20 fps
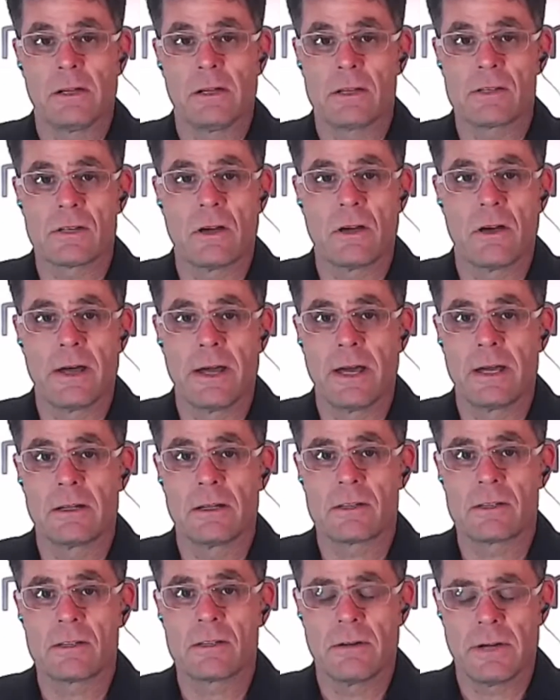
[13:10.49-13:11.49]
Let's go ahead.
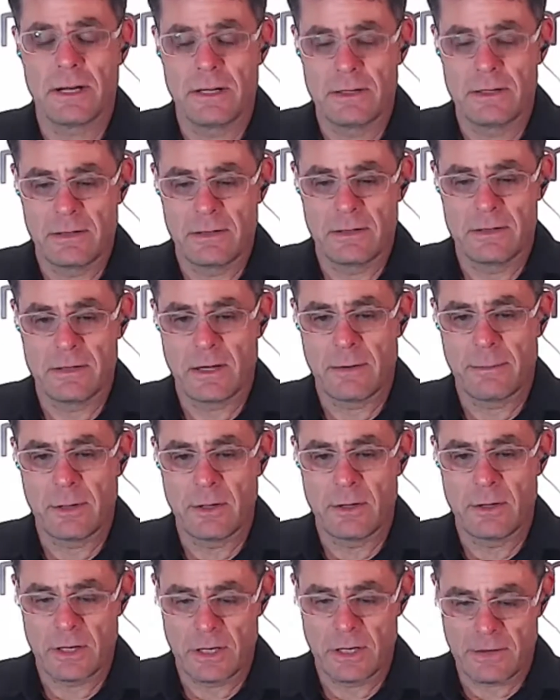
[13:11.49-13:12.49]
Let's go right into the demo.
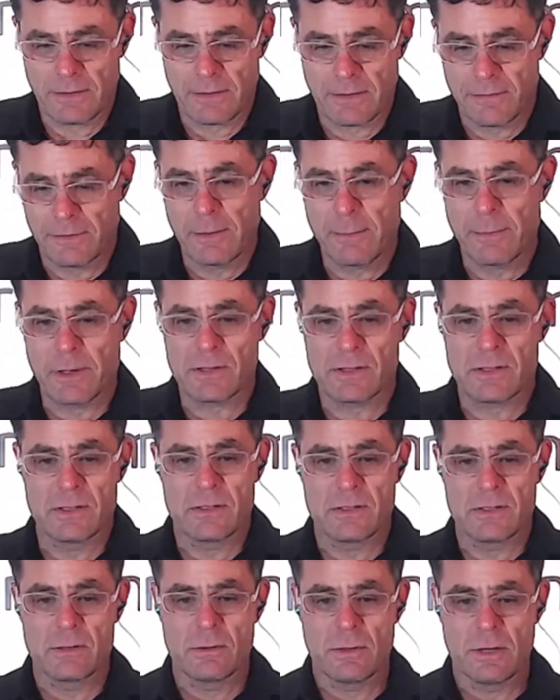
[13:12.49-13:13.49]
You're going to have to flip us
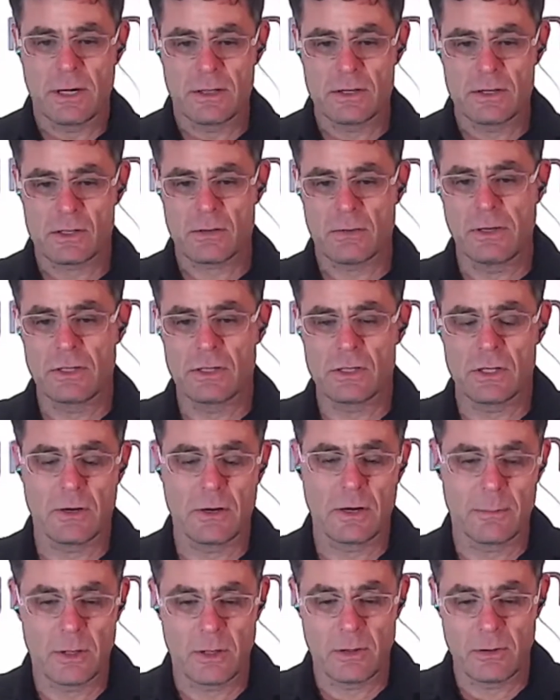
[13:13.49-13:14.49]
into the screen
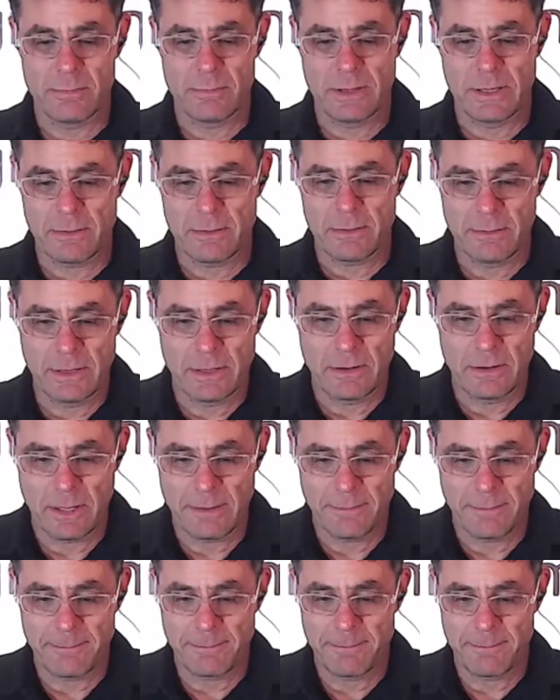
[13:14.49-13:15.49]
sharing mode, but that would be
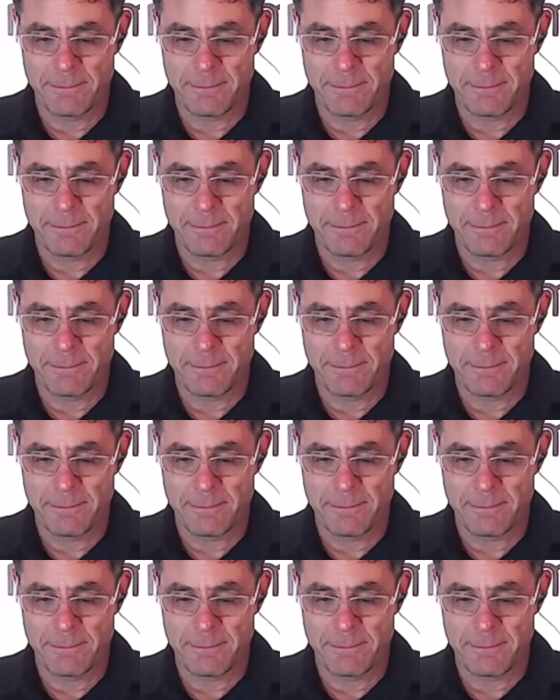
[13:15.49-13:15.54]
great.